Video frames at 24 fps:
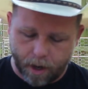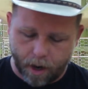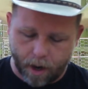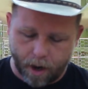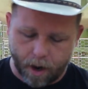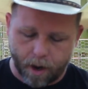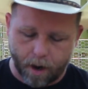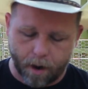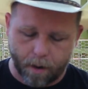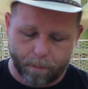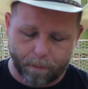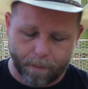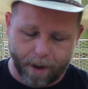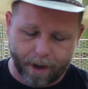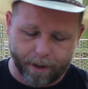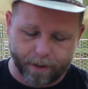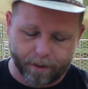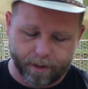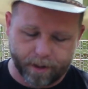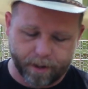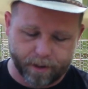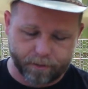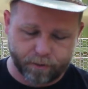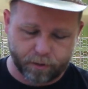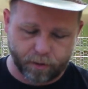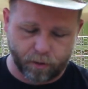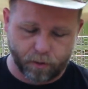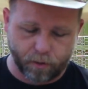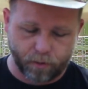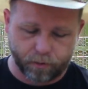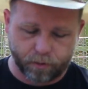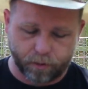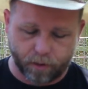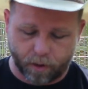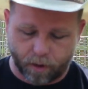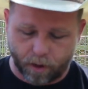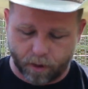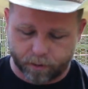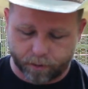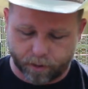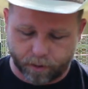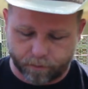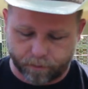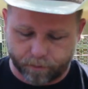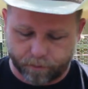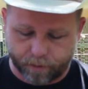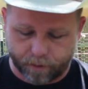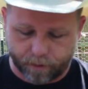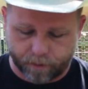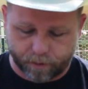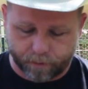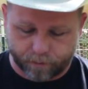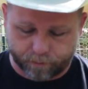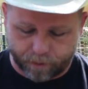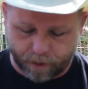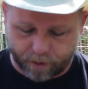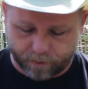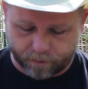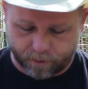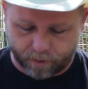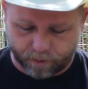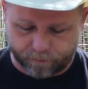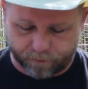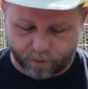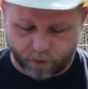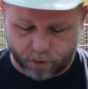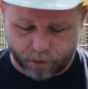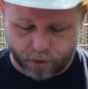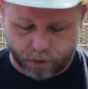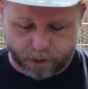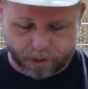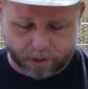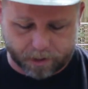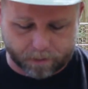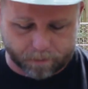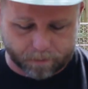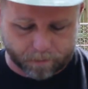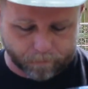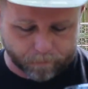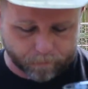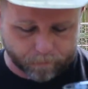Mine did too on the Rustic version.